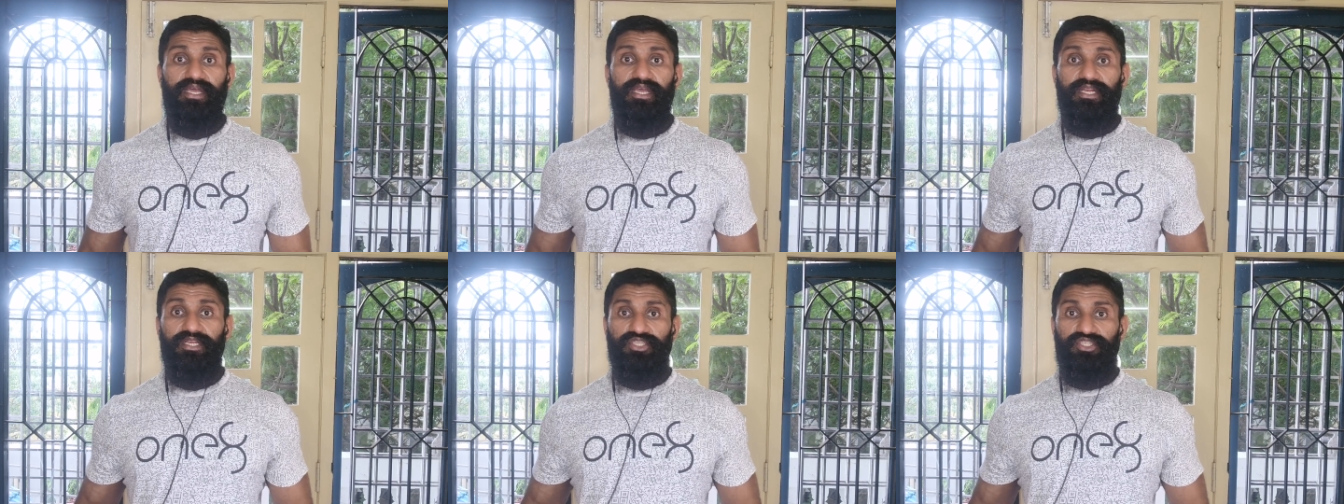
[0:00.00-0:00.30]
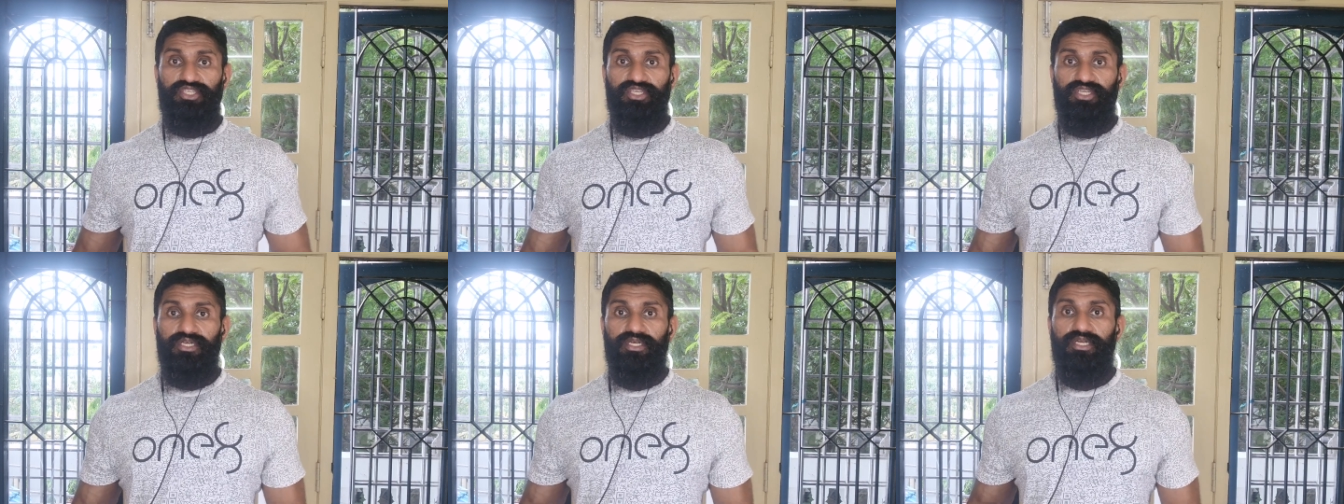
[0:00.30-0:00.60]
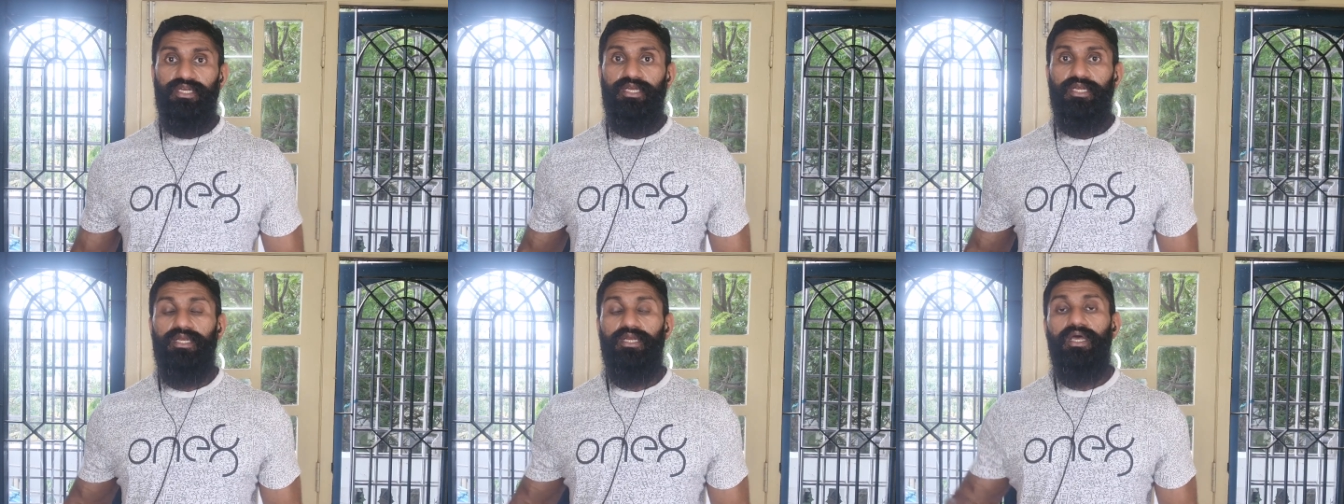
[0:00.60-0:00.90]
in
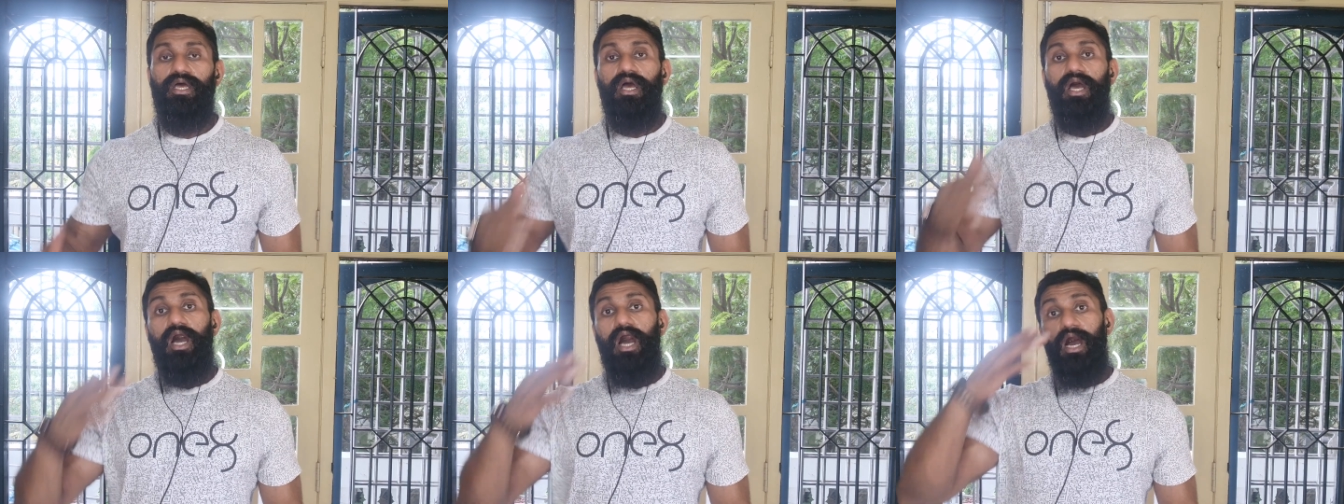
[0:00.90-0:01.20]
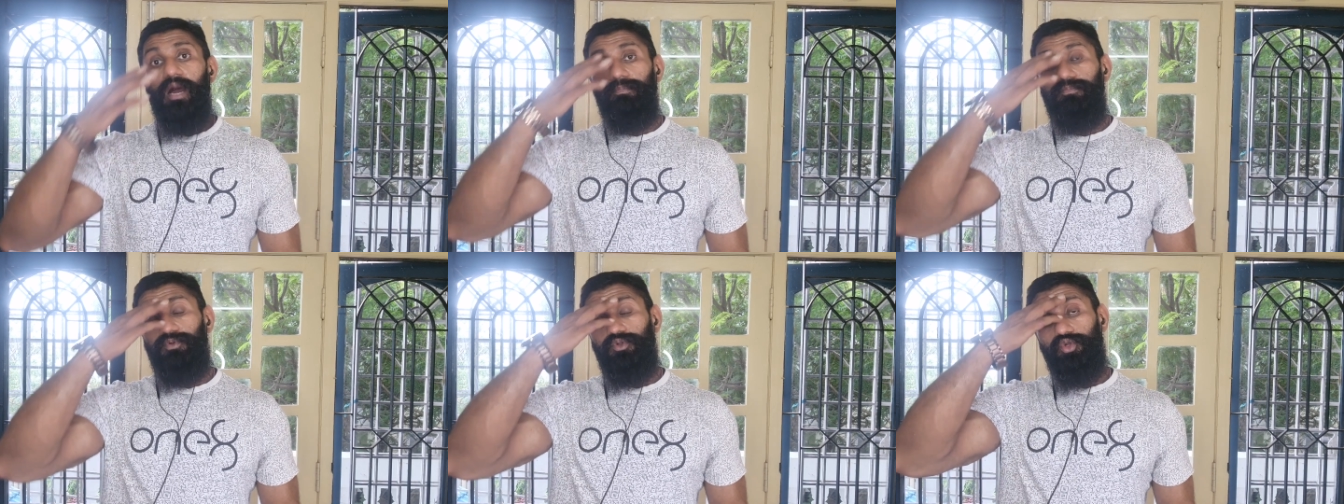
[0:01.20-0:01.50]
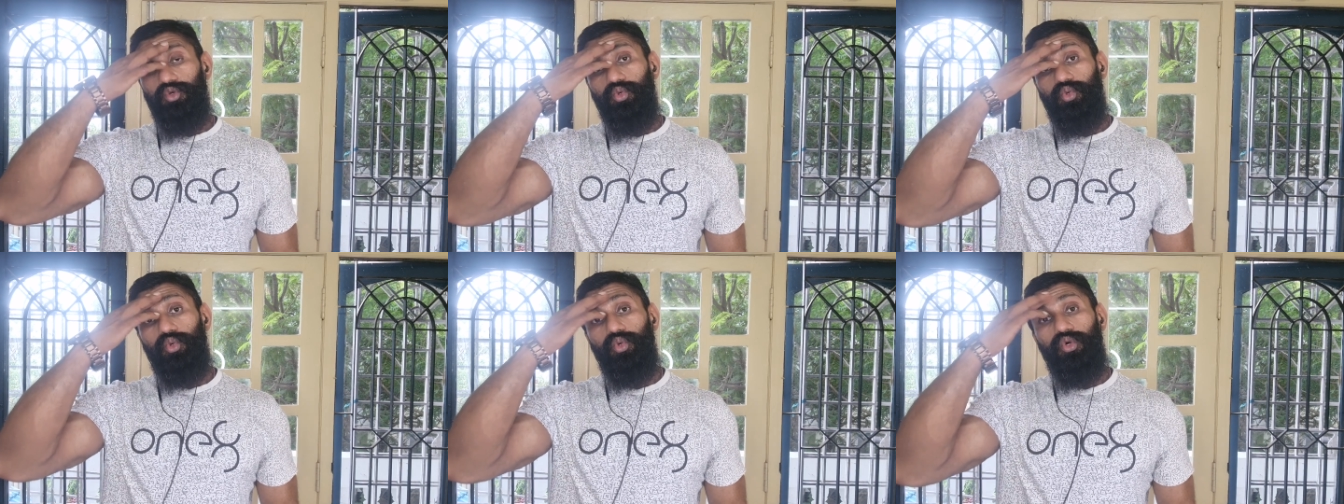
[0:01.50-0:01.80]
children up
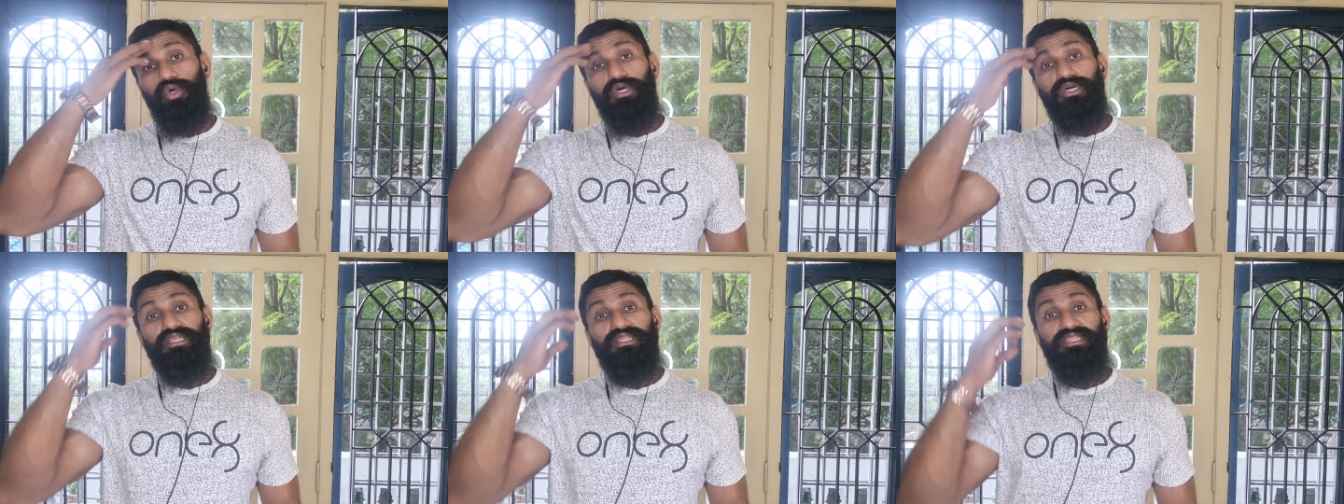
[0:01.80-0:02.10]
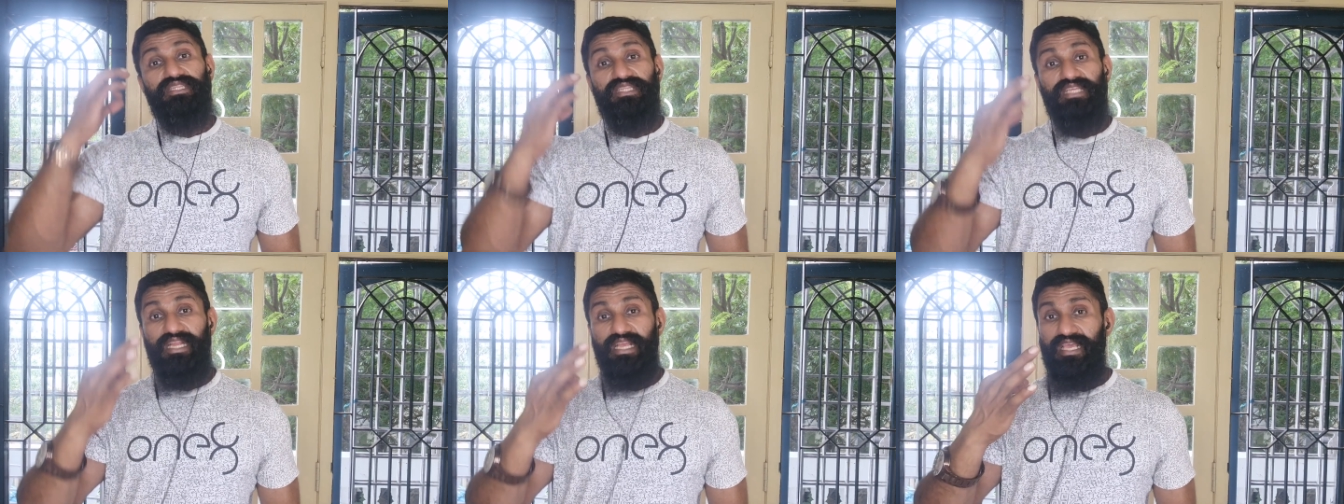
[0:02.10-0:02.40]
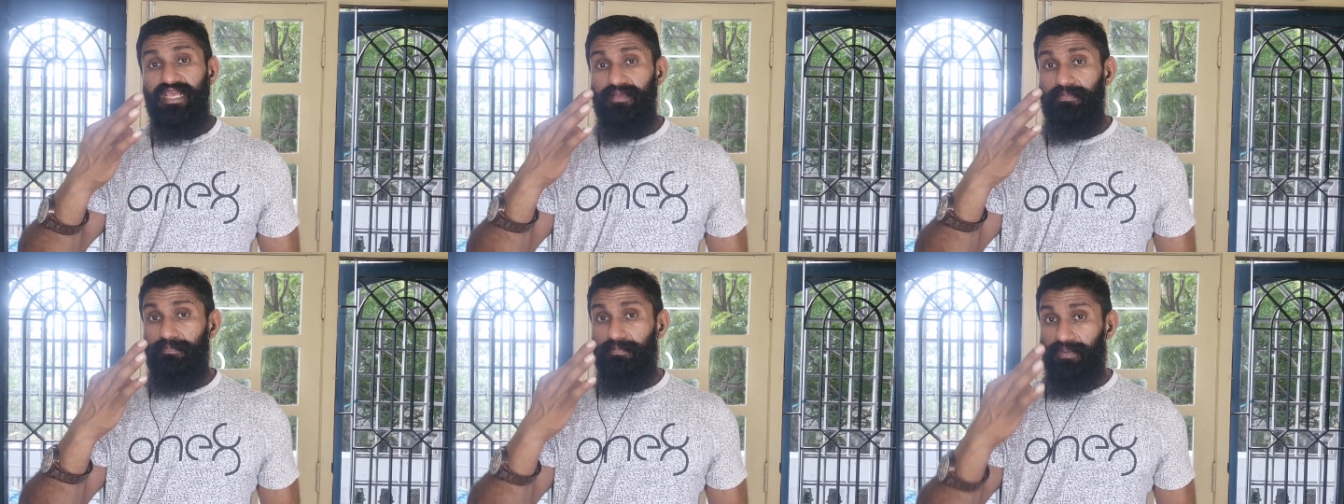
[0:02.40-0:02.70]
to
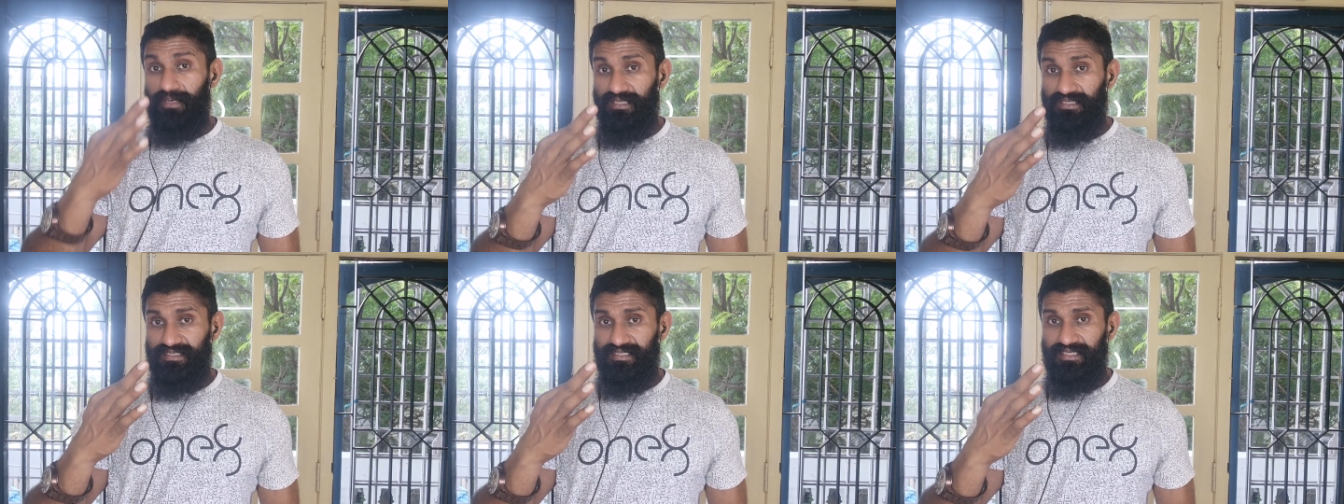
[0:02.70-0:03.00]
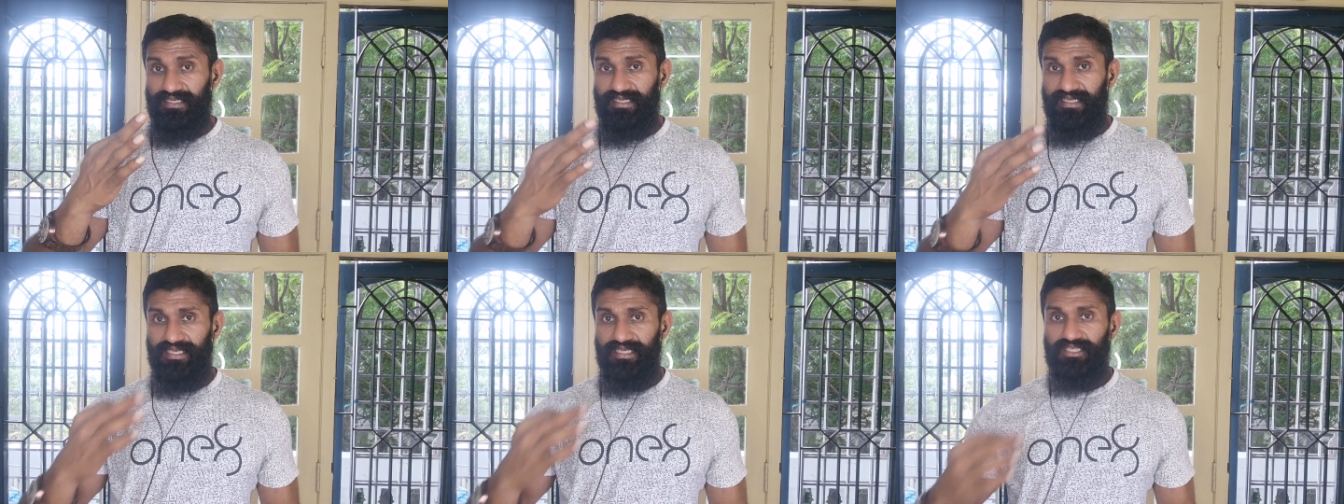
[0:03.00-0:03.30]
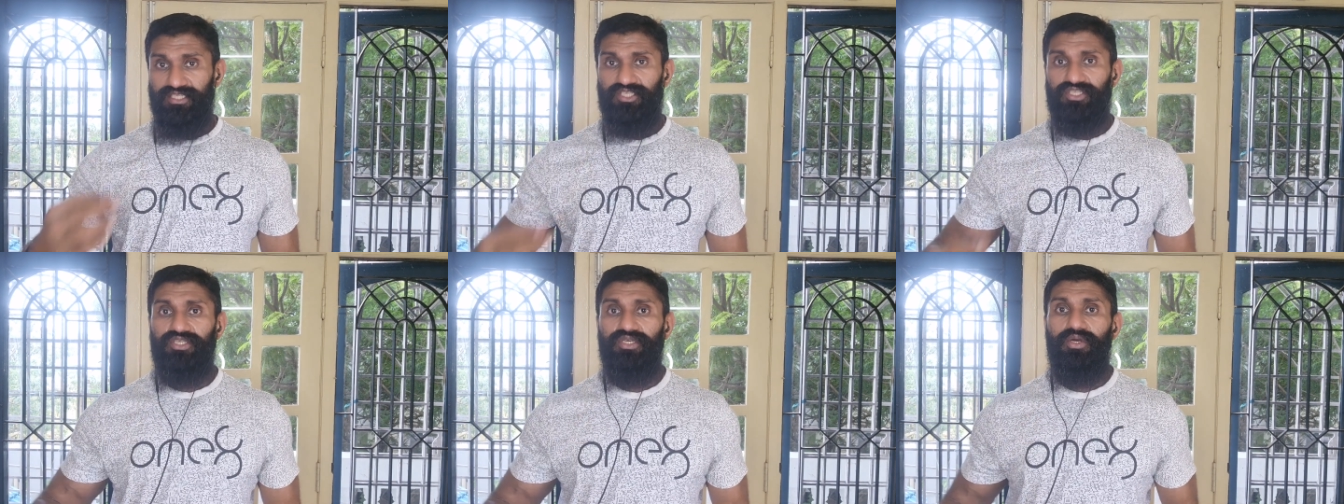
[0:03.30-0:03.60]
3
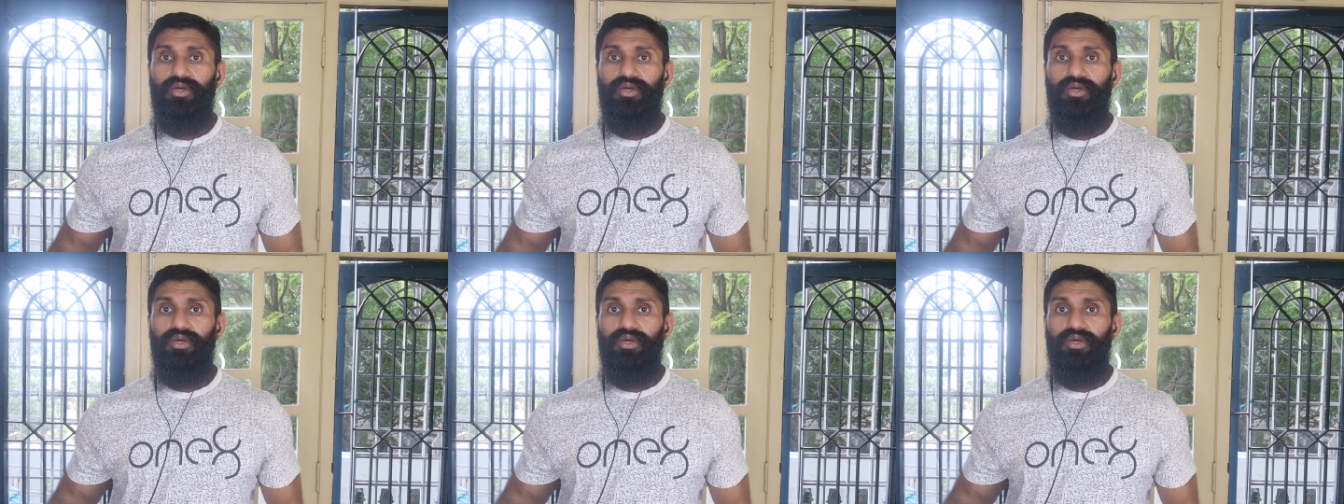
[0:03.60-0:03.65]
percentage